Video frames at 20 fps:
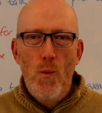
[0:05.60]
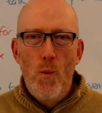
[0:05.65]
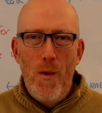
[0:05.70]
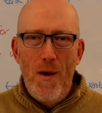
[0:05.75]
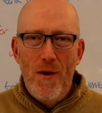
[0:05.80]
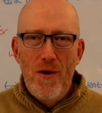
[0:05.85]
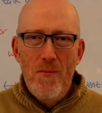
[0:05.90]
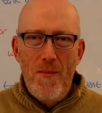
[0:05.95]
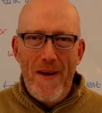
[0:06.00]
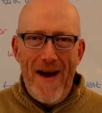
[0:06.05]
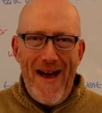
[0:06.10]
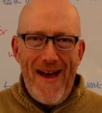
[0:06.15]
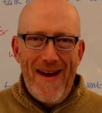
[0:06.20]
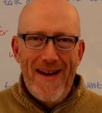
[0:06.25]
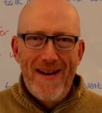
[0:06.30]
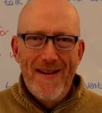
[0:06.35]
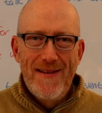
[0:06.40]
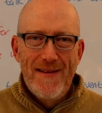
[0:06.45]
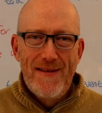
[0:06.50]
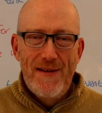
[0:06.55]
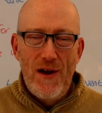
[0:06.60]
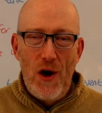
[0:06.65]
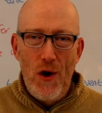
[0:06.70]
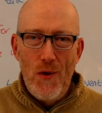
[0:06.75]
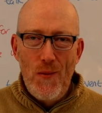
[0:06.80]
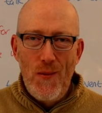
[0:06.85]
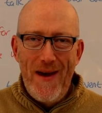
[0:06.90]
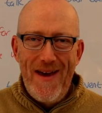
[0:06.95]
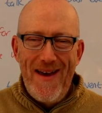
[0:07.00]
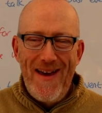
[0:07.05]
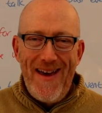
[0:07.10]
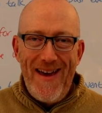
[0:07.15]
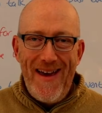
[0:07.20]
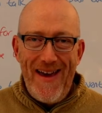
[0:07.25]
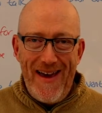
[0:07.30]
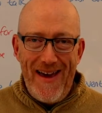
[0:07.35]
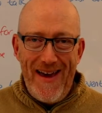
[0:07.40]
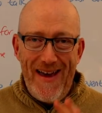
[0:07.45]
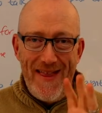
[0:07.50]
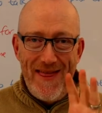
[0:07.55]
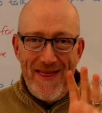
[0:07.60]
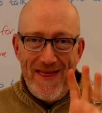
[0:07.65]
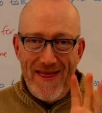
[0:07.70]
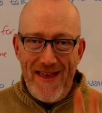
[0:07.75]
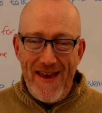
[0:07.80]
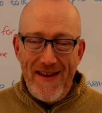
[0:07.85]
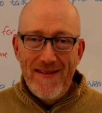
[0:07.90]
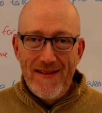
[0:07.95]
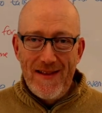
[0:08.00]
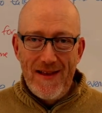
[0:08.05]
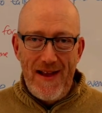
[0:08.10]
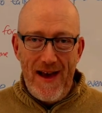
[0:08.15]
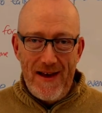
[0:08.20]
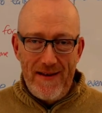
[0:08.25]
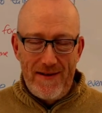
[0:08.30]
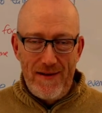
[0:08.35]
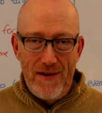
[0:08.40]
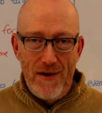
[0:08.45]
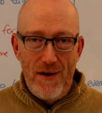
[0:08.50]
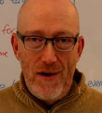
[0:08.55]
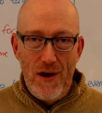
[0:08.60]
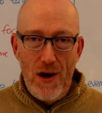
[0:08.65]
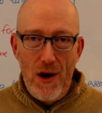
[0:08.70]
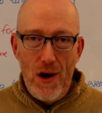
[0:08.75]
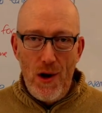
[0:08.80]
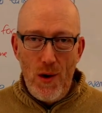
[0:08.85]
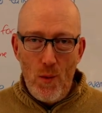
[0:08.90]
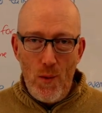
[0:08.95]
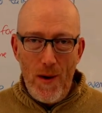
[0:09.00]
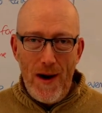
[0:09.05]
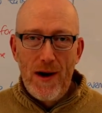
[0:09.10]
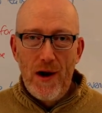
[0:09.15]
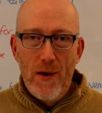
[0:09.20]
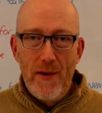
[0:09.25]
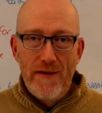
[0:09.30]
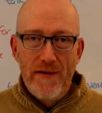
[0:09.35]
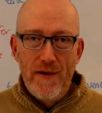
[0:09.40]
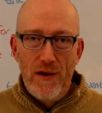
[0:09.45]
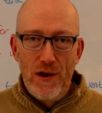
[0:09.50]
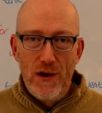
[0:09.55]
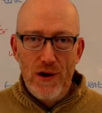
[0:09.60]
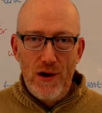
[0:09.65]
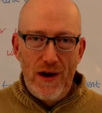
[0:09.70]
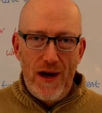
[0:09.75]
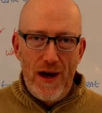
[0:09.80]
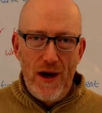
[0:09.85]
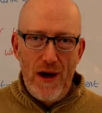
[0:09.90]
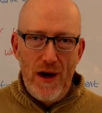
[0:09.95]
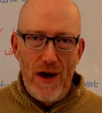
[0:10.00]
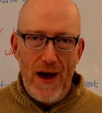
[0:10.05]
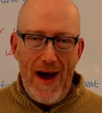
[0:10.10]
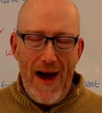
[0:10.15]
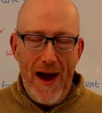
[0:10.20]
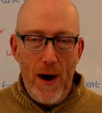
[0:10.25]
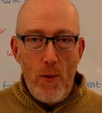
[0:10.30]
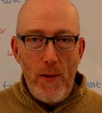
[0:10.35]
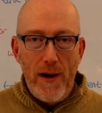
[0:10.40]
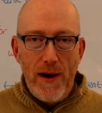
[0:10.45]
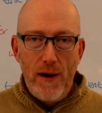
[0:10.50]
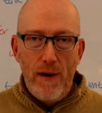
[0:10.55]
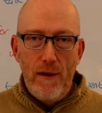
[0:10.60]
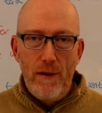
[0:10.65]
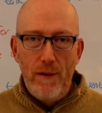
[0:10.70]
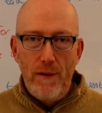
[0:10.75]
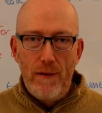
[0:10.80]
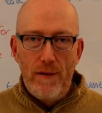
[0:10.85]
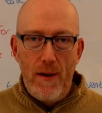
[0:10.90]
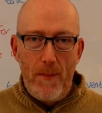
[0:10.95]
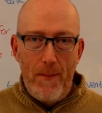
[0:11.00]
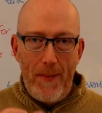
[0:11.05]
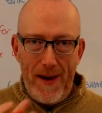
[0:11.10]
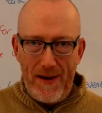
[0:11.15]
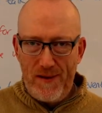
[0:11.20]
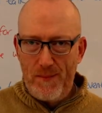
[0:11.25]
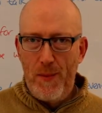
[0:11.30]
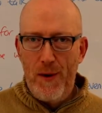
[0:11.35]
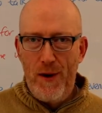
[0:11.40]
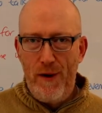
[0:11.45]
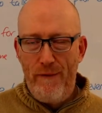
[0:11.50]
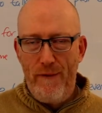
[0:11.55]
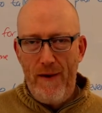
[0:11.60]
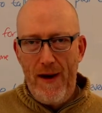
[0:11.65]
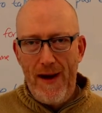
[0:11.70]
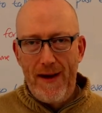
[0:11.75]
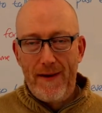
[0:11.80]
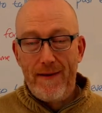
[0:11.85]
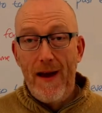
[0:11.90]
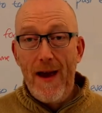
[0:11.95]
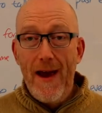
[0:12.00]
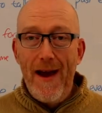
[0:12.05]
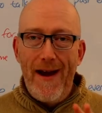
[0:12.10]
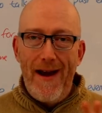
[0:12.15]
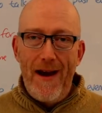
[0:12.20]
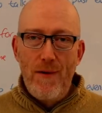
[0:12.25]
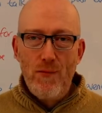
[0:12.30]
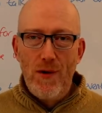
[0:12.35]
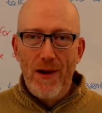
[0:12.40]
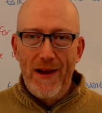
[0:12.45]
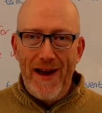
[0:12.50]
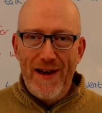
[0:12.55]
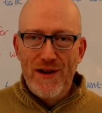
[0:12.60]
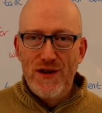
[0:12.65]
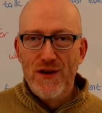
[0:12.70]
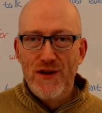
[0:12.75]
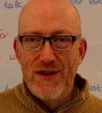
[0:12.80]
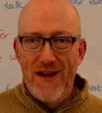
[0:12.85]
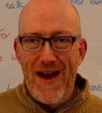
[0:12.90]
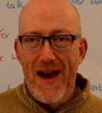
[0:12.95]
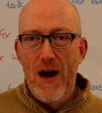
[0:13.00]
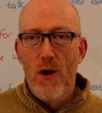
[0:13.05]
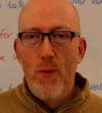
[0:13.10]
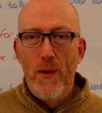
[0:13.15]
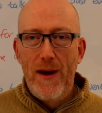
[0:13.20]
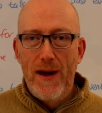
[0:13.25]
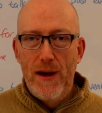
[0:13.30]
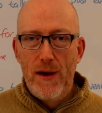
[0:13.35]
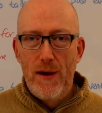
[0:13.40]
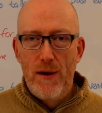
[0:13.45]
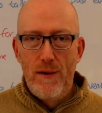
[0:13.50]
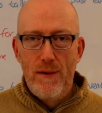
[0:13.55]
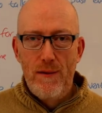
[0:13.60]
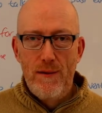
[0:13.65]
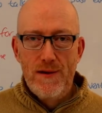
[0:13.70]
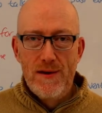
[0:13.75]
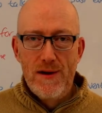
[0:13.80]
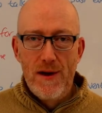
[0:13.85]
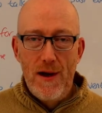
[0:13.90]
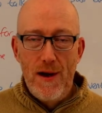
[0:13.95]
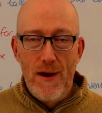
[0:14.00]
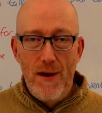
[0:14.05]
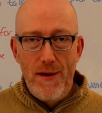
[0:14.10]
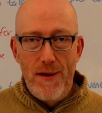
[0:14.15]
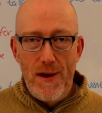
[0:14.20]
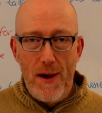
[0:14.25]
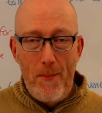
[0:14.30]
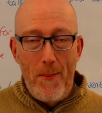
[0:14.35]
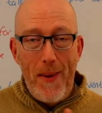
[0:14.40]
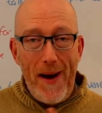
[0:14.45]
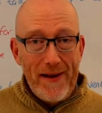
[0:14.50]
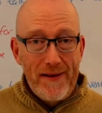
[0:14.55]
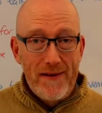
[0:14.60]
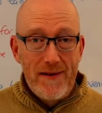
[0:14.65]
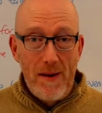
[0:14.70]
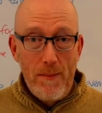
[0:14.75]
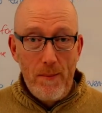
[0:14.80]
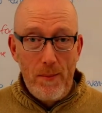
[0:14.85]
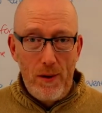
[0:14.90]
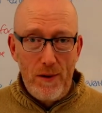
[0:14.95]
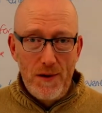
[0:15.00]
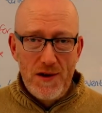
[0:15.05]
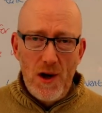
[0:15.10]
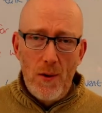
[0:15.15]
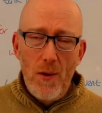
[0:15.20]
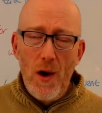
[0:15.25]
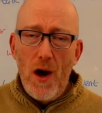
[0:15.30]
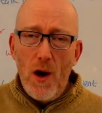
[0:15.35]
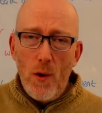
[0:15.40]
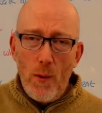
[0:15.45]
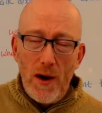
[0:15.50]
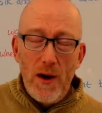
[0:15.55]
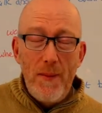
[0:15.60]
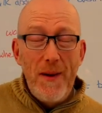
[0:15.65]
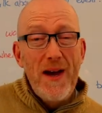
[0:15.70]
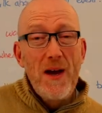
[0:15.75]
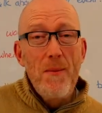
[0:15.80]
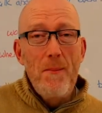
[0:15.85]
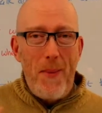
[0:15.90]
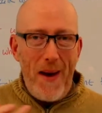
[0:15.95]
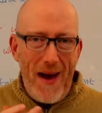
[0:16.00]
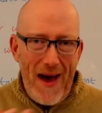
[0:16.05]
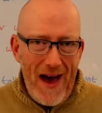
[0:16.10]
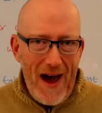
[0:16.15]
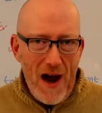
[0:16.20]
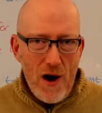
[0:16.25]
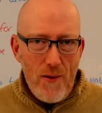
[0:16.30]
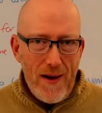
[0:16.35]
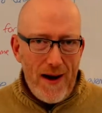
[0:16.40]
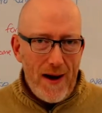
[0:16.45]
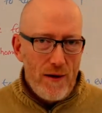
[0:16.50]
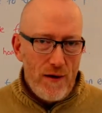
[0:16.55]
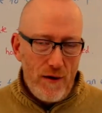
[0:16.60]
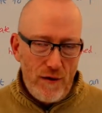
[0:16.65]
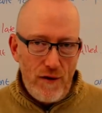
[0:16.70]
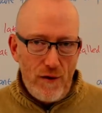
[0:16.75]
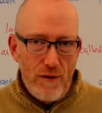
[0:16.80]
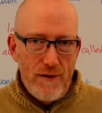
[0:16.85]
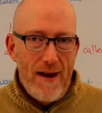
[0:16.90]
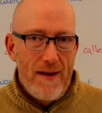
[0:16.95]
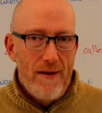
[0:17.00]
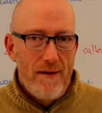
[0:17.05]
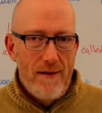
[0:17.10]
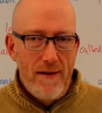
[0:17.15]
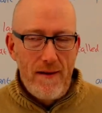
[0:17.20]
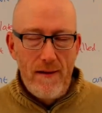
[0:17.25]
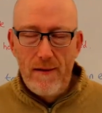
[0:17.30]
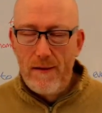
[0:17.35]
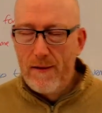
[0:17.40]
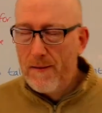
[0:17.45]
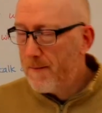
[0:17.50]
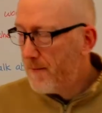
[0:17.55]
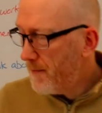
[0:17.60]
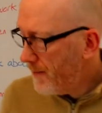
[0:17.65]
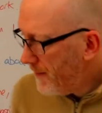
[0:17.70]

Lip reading: Welcome back. So in this lesson we are going to look at how we use the past perfect in relation to how we use the past simple. So we're going to be comparing the two tenses.